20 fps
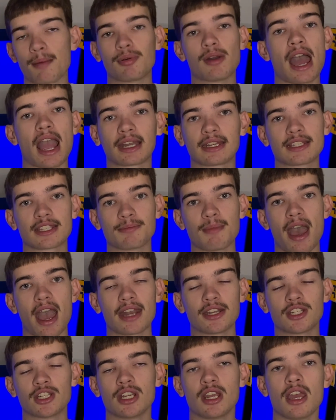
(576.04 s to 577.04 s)
practice
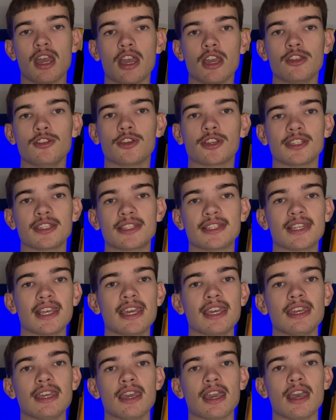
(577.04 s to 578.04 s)
match, you can
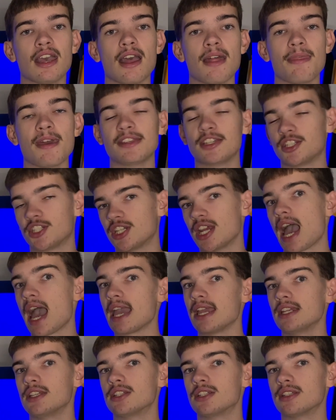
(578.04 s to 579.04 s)
see there's a
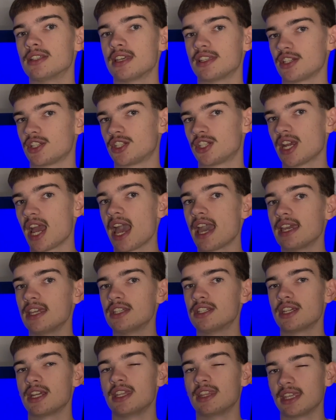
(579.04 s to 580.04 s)
change. There's a
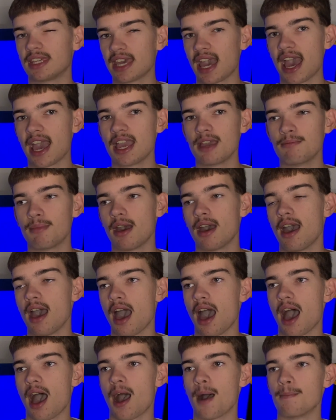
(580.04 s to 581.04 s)
change in the game.
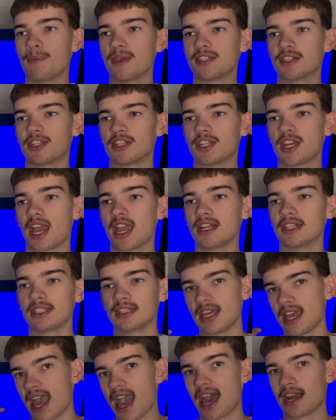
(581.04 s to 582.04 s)
There's a change in
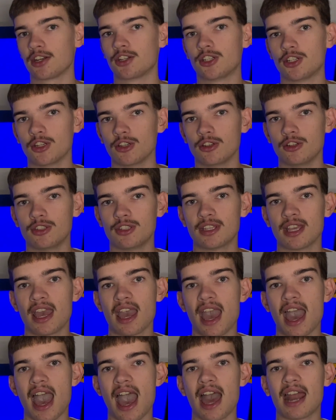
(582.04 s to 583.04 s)
their attitudes,
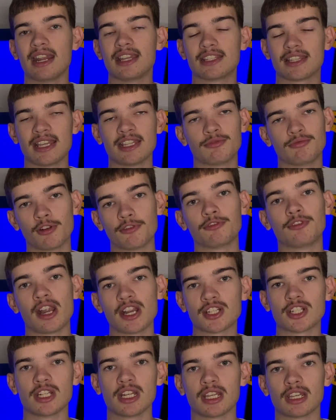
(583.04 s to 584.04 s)
and it's
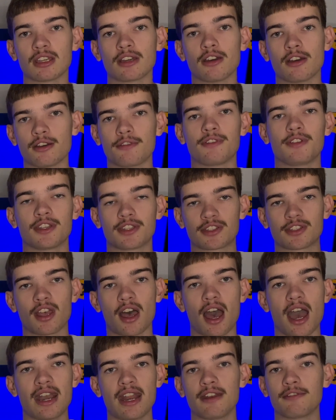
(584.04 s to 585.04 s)
refreshing for the
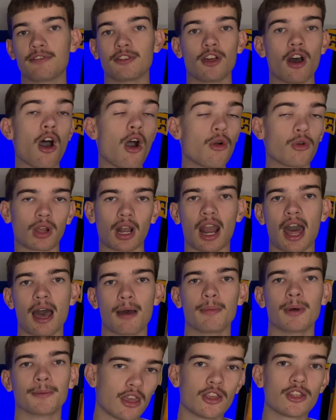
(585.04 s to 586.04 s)
side and for the whole
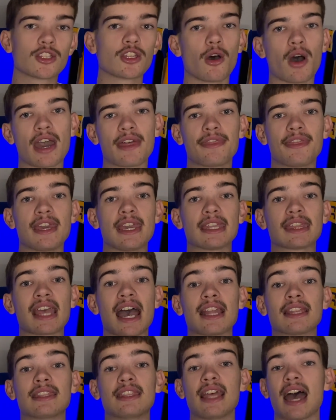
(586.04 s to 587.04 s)
club. So I think
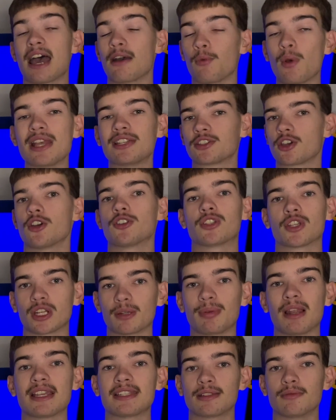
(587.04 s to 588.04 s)
that West Coast are going to
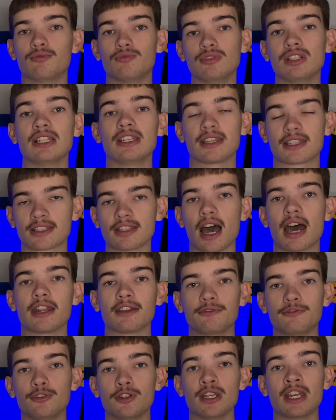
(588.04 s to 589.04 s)
play some really exciting
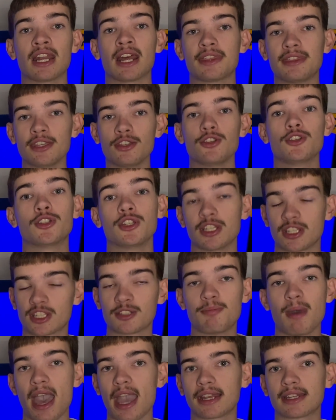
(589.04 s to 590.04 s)
footy, and I think you should
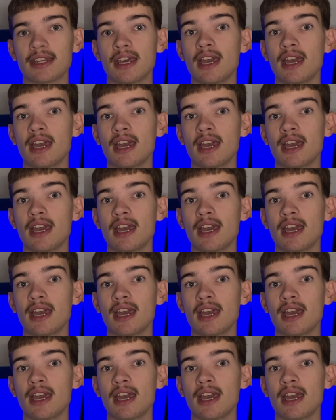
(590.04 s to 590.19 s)
expect